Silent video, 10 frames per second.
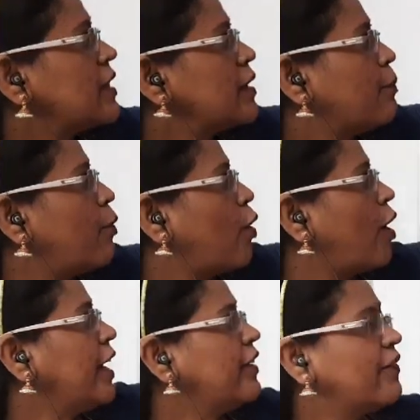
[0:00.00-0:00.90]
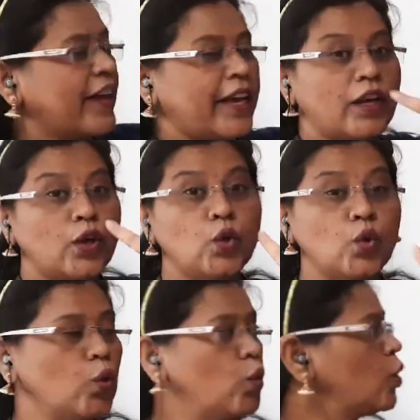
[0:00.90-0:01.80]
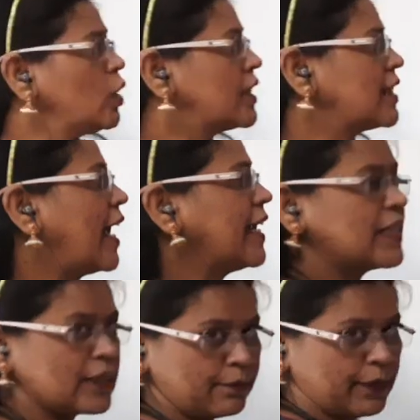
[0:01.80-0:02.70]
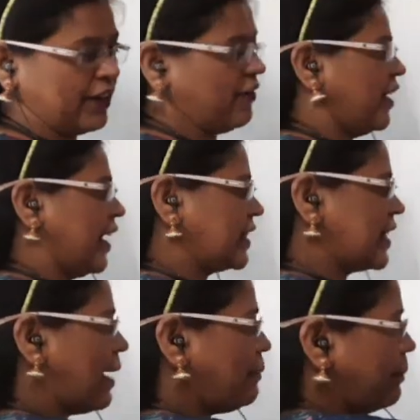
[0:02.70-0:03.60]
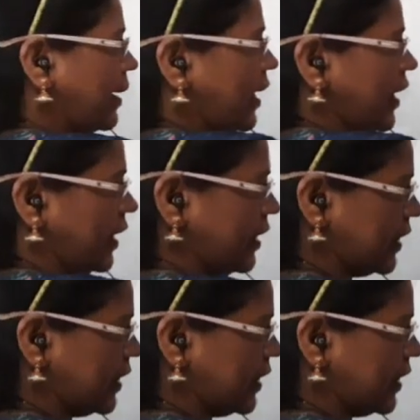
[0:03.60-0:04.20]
means the point where two sides meet. For example,